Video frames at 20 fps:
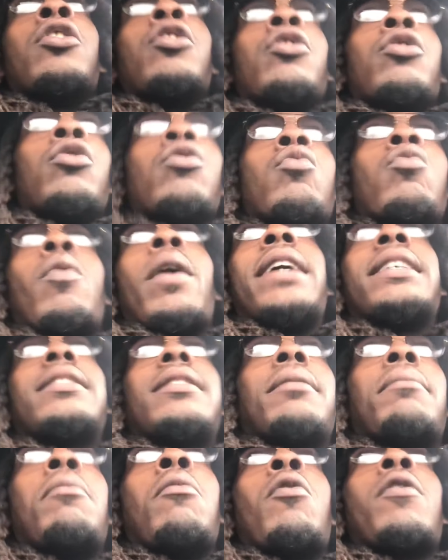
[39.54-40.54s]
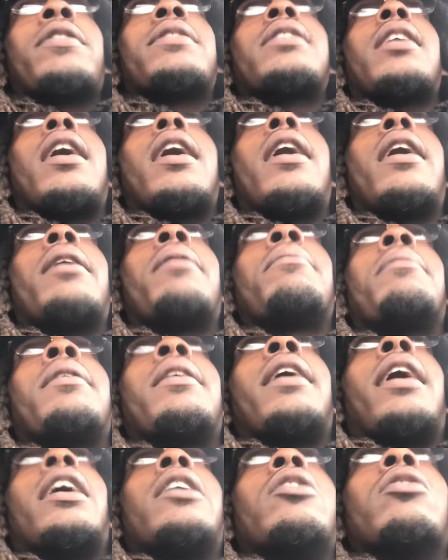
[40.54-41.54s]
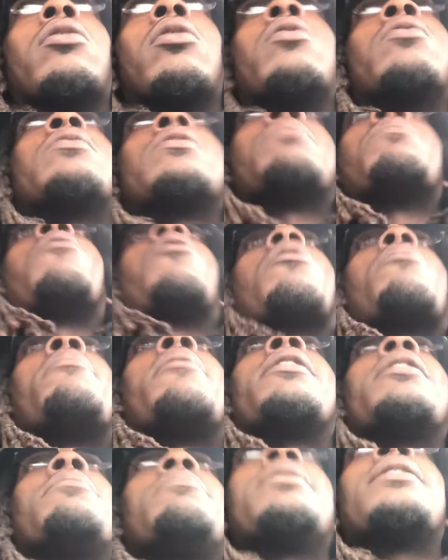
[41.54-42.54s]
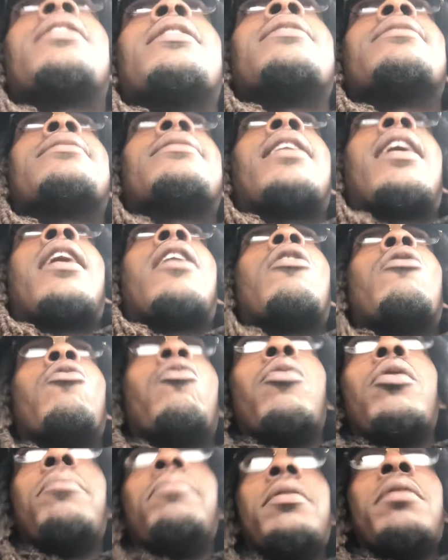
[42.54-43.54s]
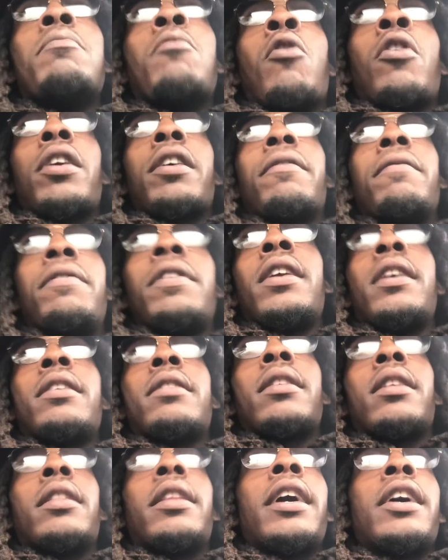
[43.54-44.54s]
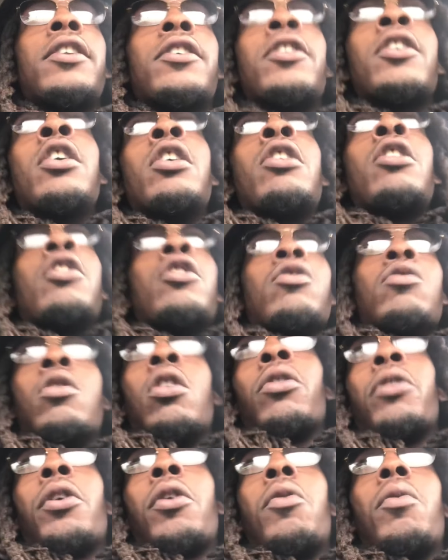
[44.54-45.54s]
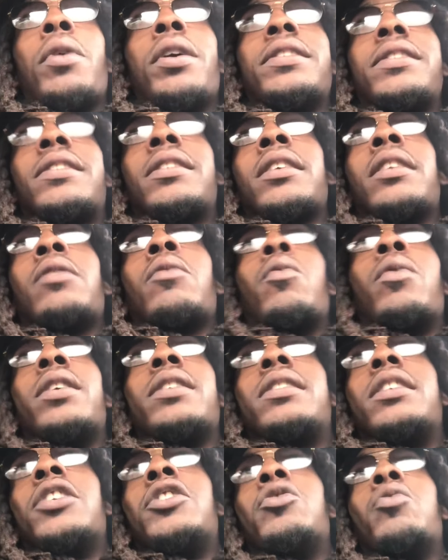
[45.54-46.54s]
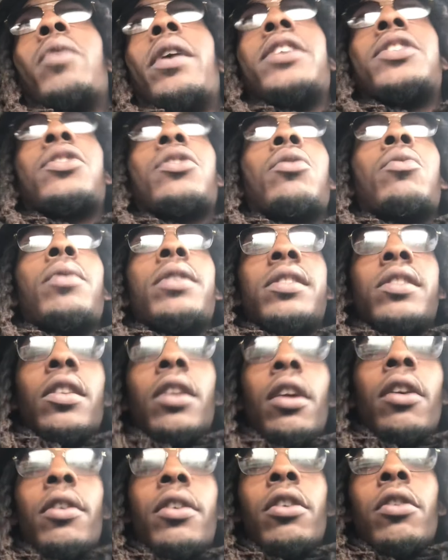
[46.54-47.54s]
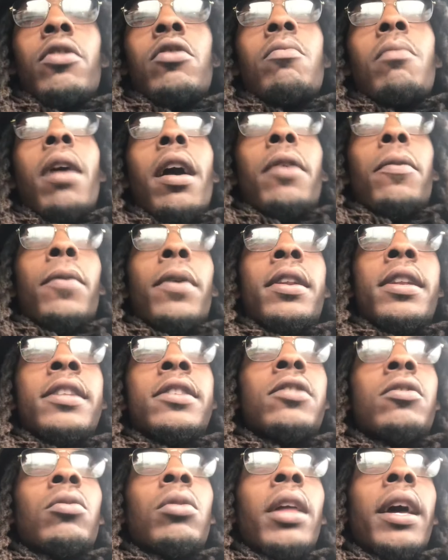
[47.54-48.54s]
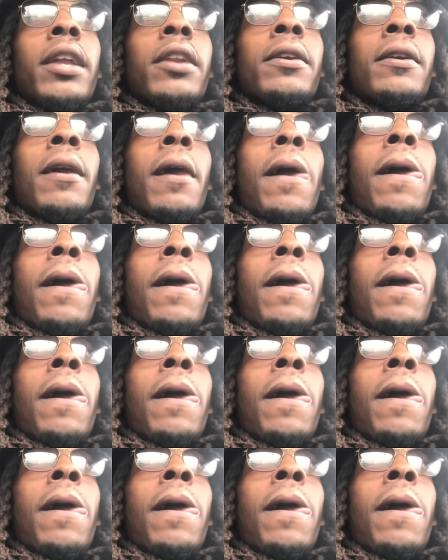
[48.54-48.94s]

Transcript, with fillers: you are wasting more time and you're losing more money because now would be more convenient than later. You don't know what what situation or what scenario you might run into later